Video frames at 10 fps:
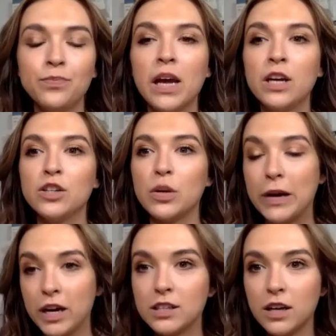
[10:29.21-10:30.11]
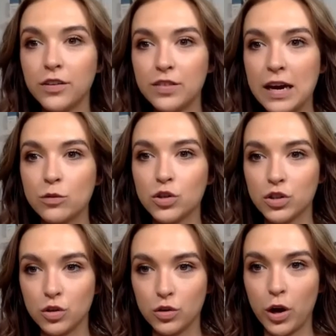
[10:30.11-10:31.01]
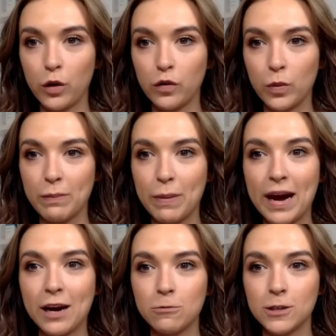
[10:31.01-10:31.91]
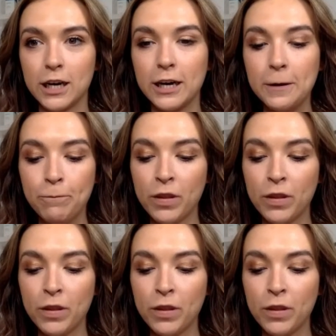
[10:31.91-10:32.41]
So because I've now just gone over with a powder,